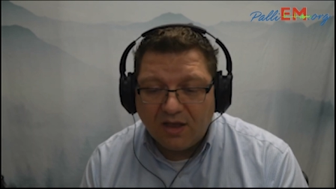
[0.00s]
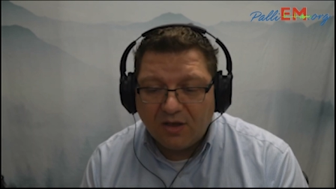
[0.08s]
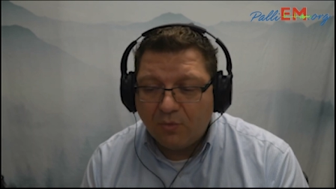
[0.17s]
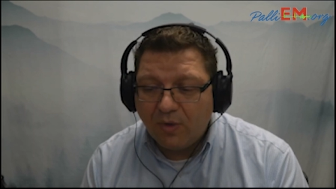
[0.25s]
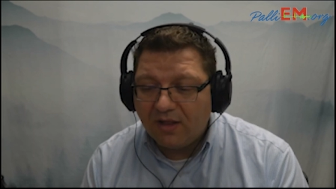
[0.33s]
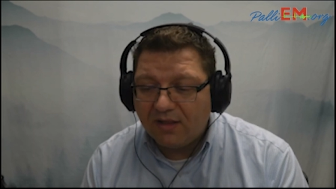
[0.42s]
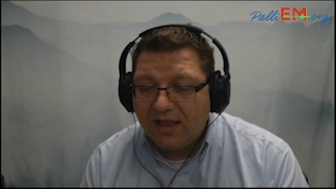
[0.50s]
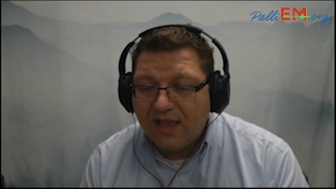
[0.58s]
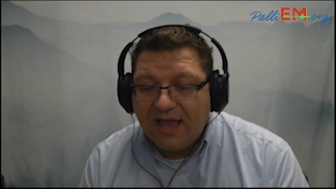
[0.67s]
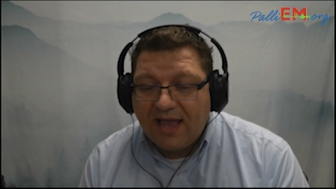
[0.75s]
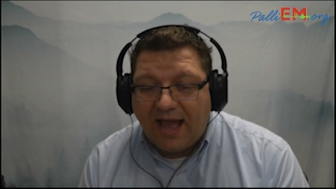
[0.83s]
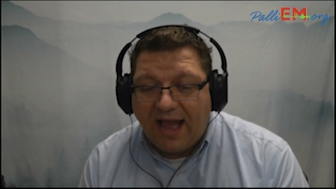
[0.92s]
Well,
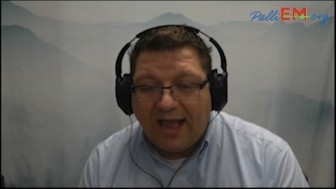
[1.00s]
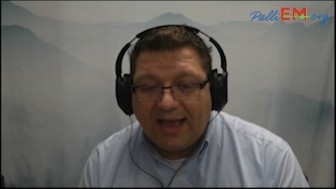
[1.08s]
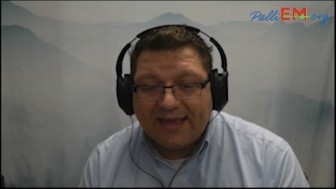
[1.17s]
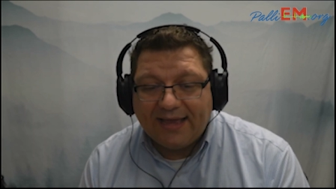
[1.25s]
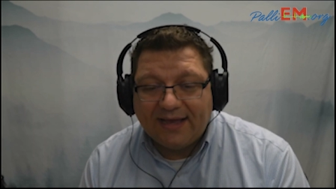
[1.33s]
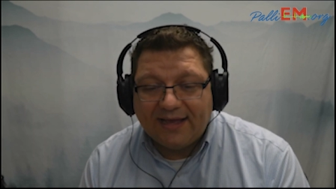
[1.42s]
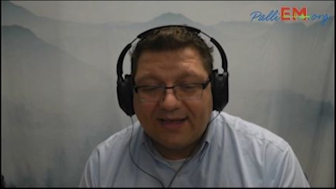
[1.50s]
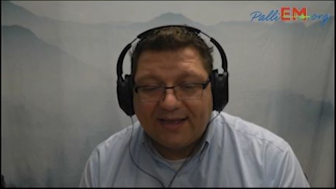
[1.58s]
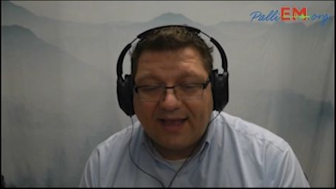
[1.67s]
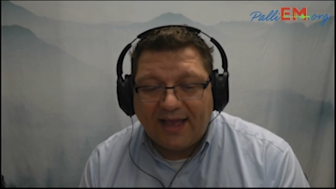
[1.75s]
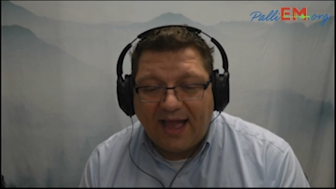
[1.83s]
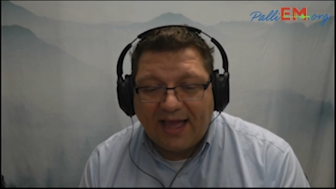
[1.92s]

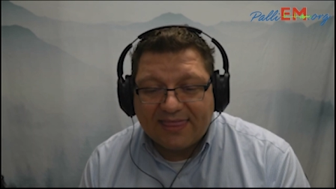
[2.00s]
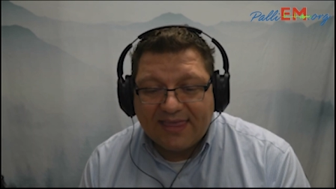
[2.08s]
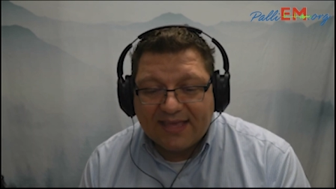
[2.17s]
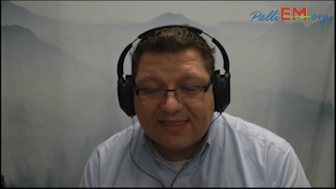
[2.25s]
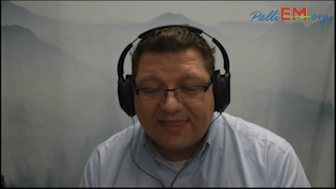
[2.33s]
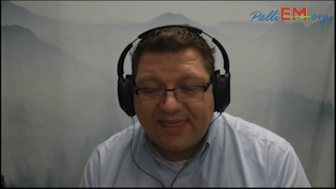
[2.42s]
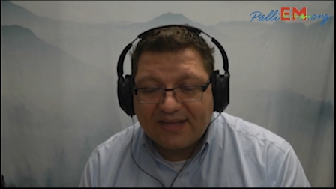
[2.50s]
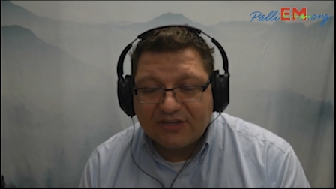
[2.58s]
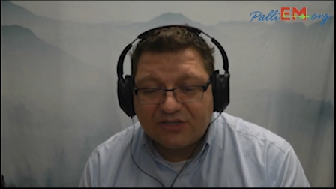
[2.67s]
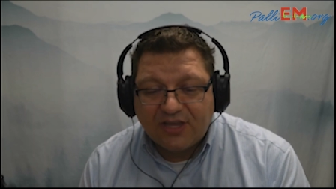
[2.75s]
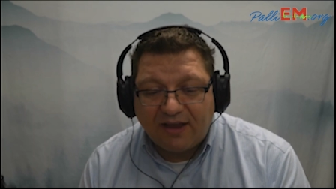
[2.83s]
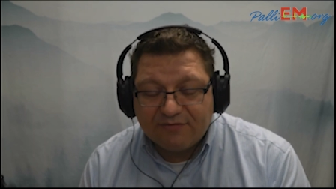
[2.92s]
I think
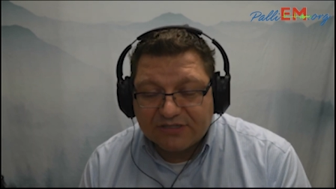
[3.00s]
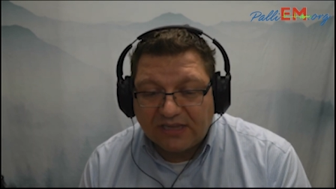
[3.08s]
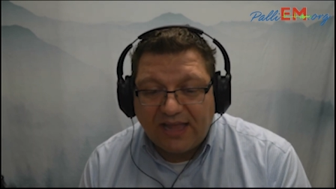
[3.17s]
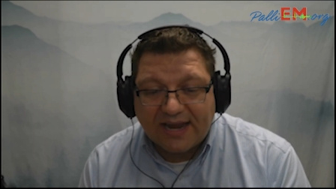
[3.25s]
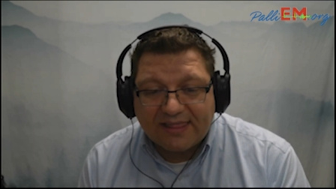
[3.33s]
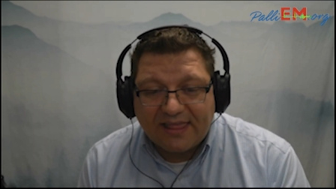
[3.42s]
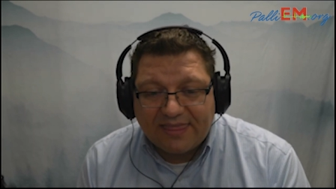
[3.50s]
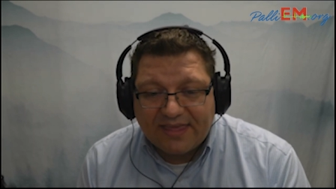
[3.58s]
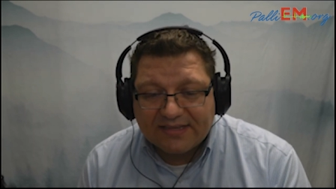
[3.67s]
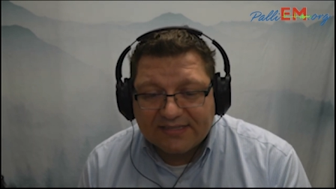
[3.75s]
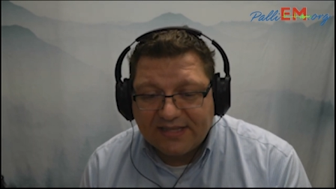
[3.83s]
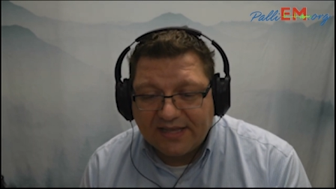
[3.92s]
that covers a lot of the
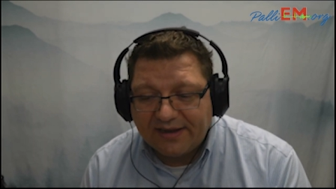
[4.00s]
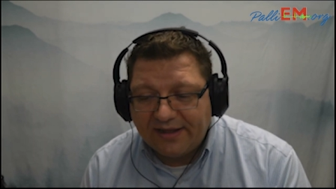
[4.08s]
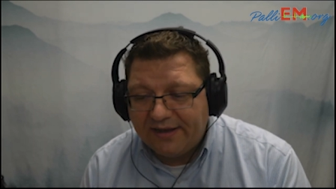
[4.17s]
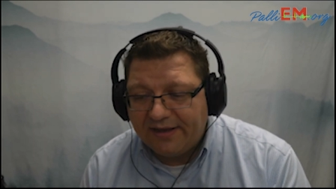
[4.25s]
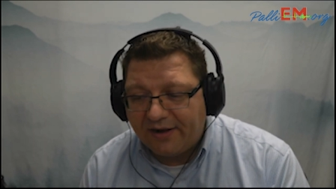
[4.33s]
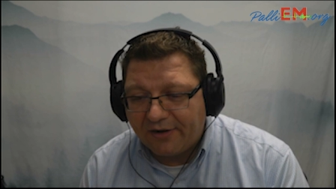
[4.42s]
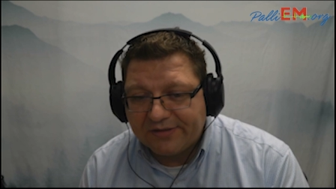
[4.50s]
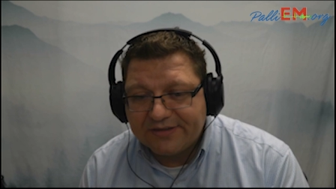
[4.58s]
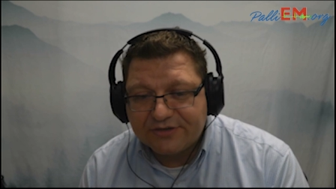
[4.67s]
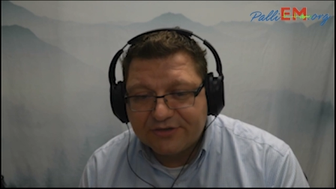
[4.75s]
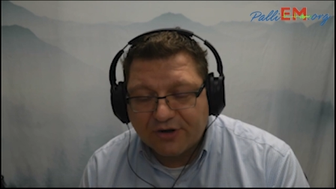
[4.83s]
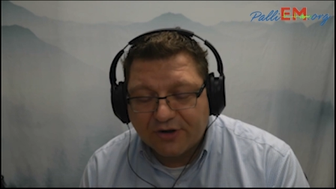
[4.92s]
things that our
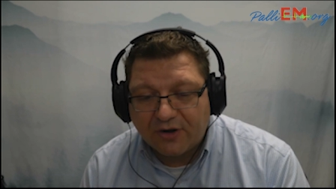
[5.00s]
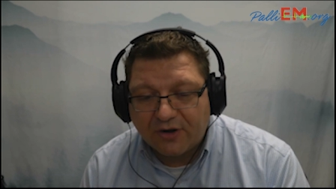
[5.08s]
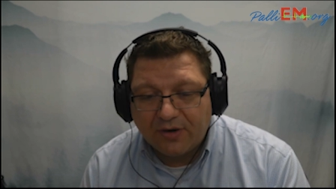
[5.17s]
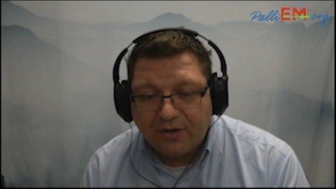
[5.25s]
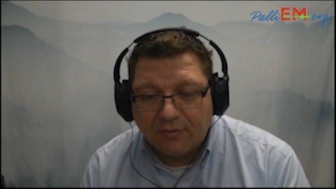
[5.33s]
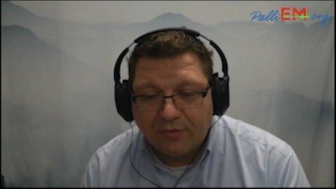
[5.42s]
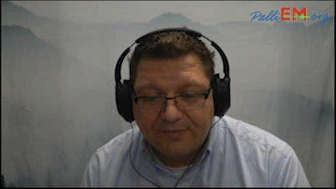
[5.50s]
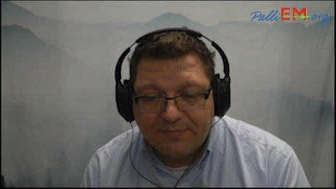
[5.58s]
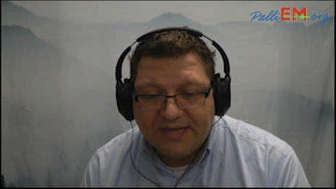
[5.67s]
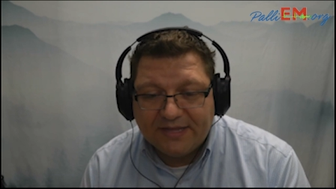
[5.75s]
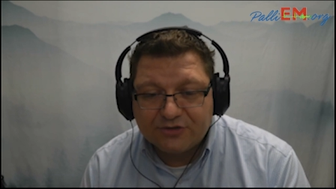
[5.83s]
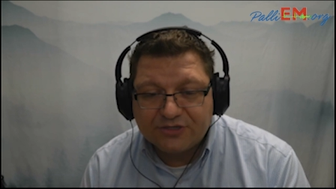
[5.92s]
listeners would
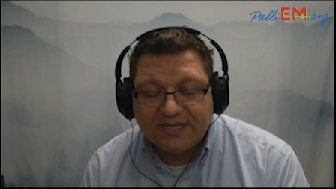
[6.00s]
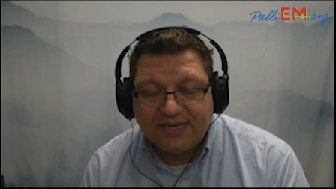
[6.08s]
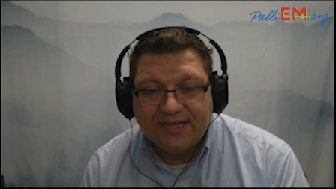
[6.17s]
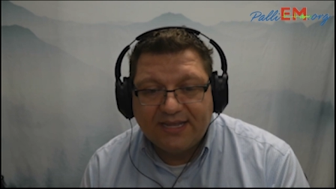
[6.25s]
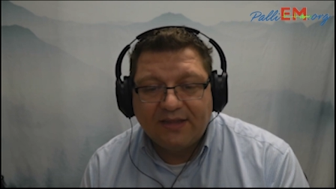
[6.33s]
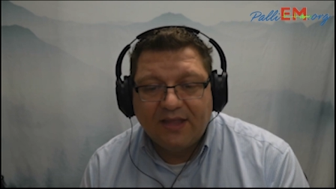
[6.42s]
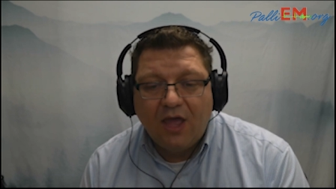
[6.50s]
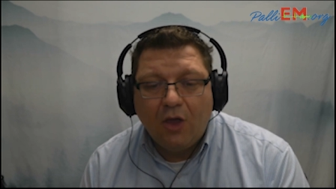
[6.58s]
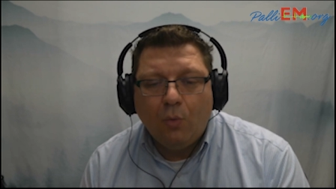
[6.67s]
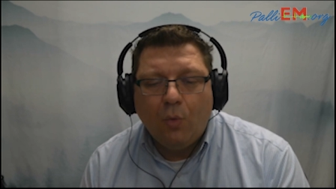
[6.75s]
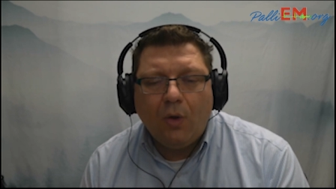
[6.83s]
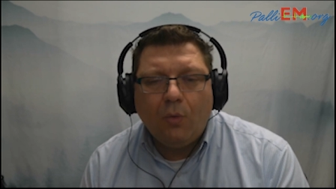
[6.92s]
be interested in.
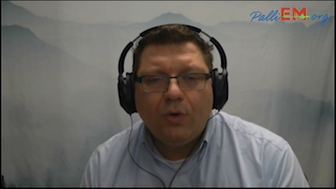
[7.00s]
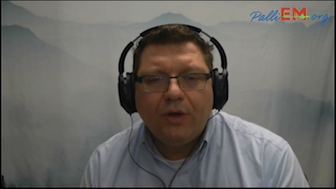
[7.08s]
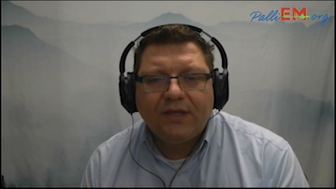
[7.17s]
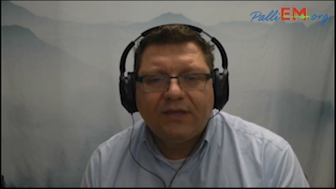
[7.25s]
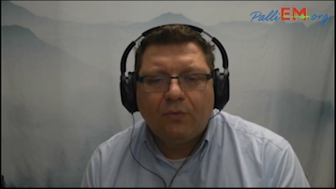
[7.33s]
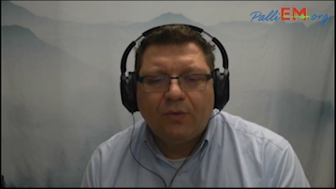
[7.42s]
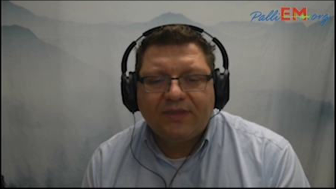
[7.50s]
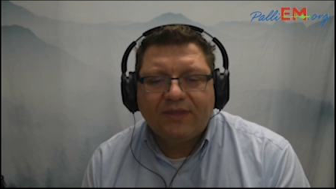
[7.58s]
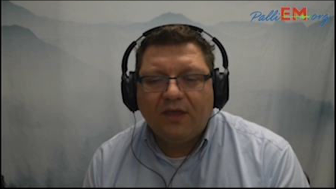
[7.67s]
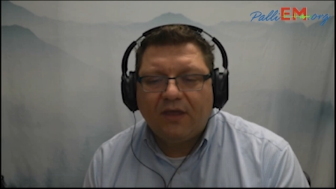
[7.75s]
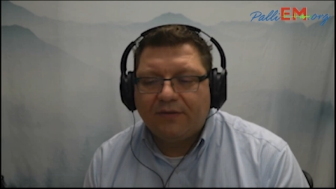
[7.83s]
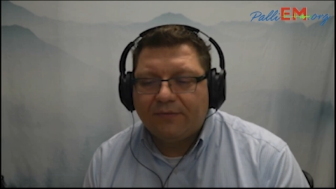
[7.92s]
What would
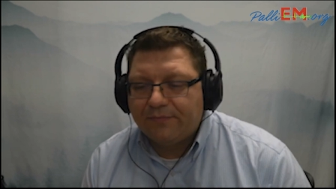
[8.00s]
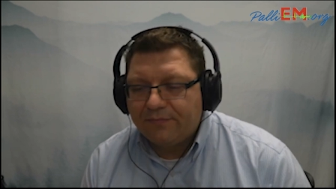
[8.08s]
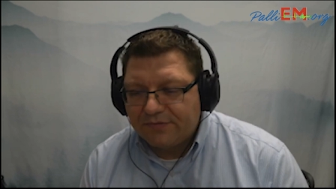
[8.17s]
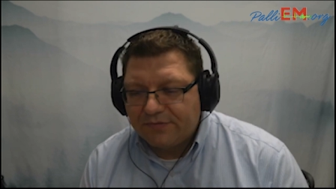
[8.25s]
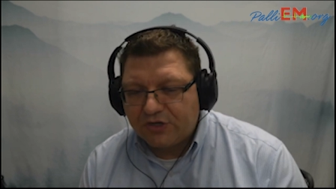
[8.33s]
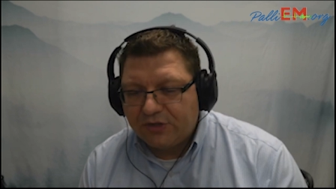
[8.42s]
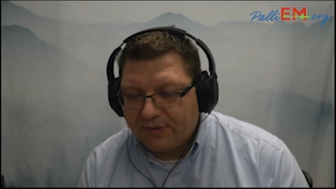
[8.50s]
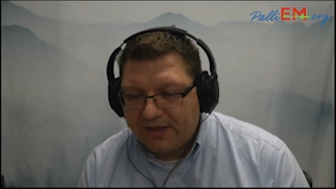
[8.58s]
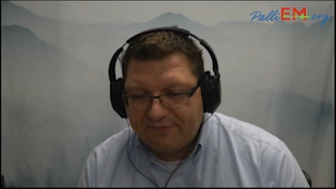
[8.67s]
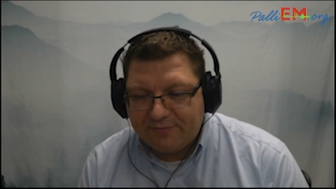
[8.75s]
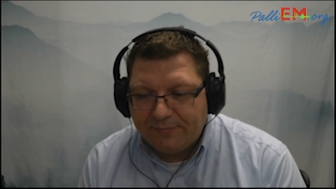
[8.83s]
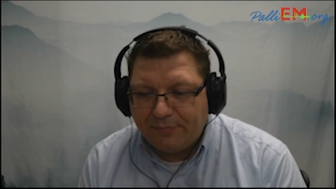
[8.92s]
certainly we're going
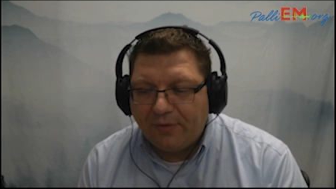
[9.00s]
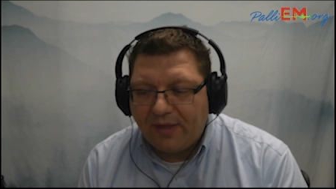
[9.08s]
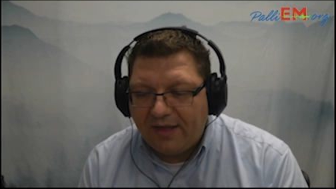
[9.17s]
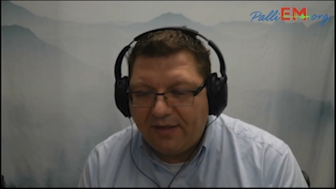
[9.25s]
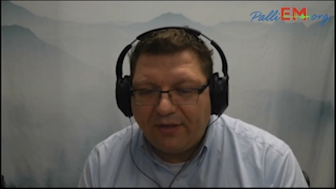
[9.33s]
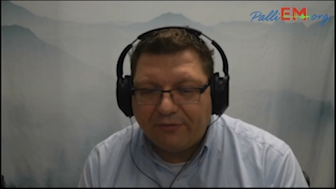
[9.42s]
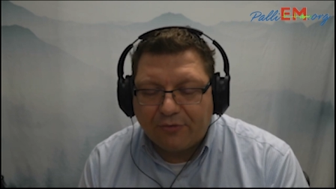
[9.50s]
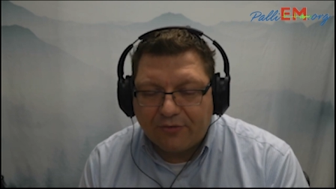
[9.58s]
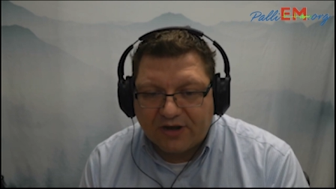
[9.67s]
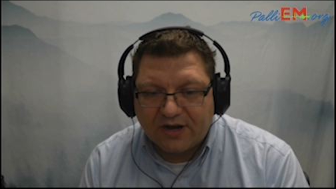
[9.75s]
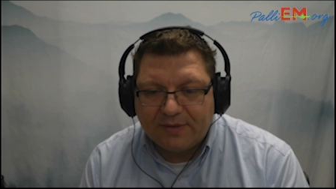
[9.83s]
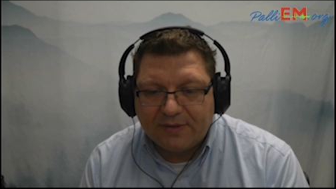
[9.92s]
to have people elsewhere
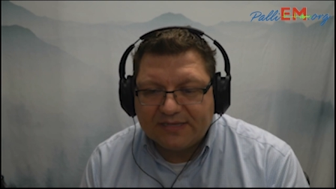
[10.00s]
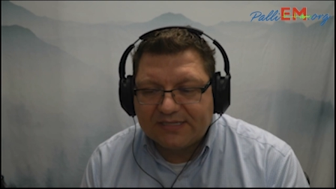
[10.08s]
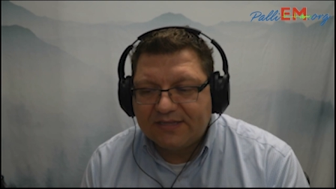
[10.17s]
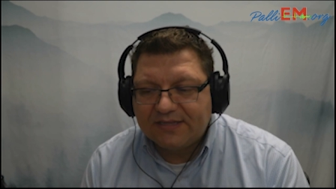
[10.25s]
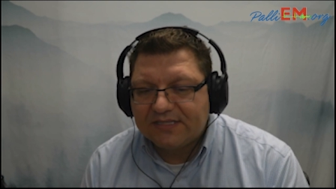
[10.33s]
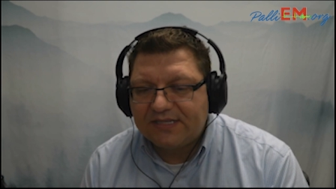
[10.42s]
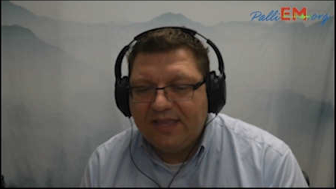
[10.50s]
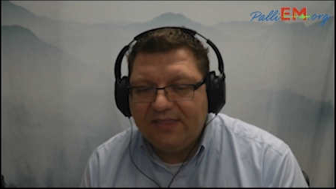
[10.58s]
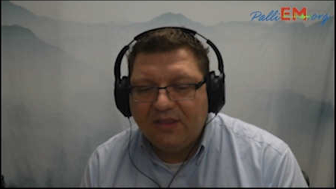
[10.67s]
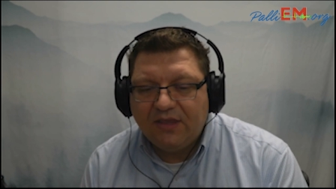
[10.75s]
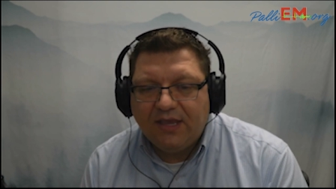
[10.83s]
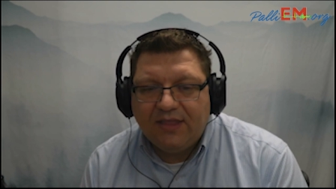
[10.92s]
that are going to be listening to this in
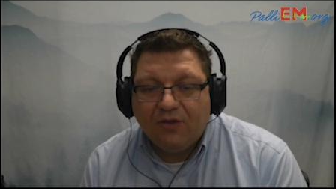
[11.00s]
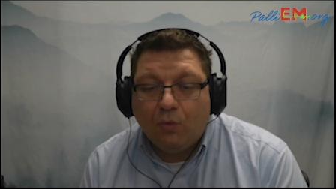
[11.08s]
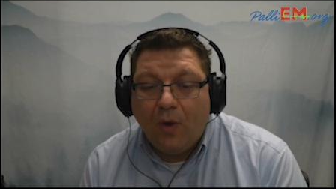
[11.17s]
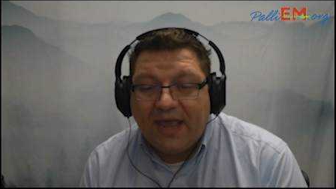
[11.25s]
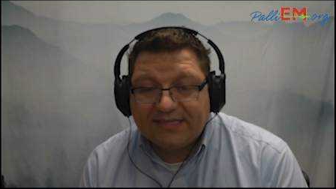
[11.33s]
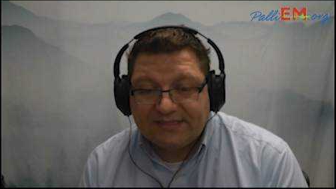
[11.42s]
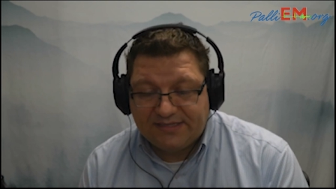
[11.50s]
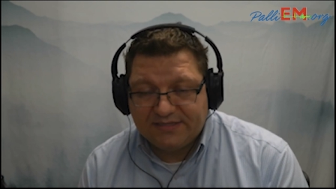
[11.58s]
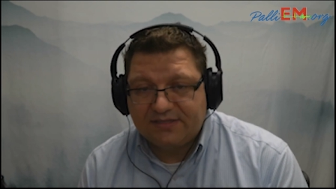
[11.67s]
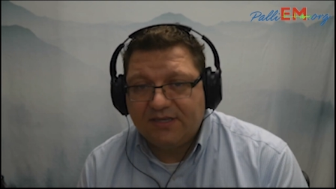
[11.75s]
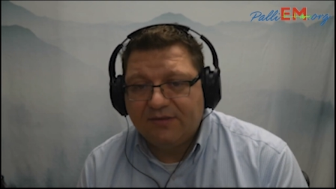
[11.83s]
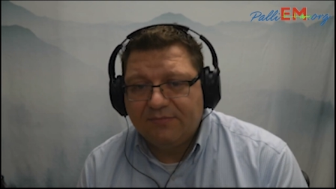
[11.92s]
the wake
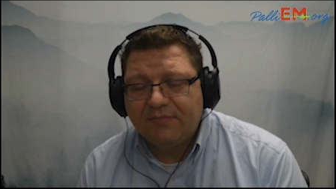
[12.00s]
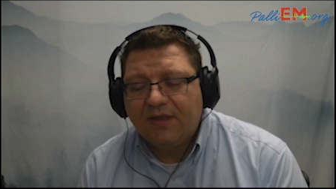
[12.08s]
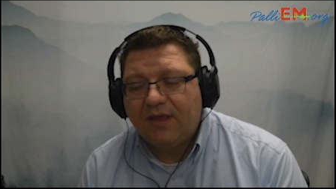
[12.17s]
system.